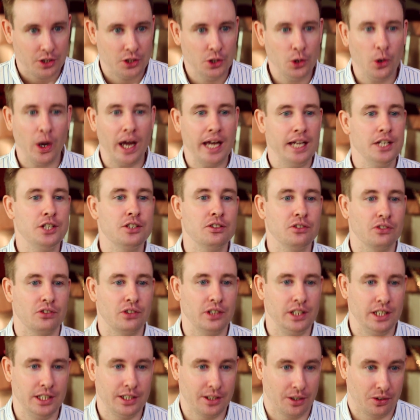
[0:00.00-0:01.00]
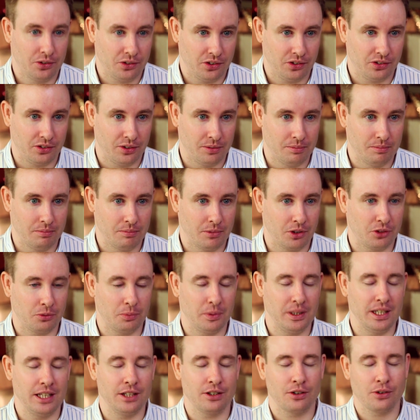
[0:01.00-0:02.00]
Your agency ecosystem
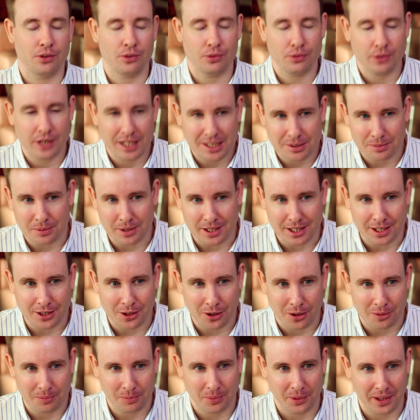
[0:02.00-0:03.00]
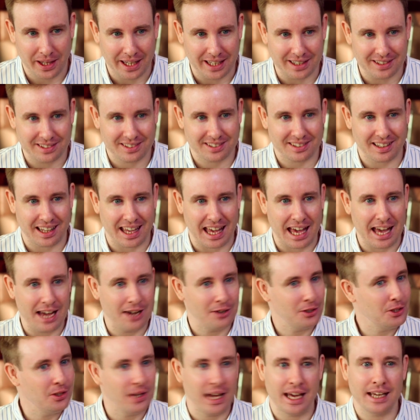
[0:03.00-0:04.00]
must be incredibly complex.
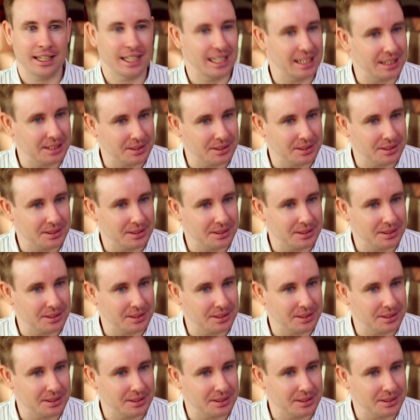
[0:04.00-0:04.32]
How do you handle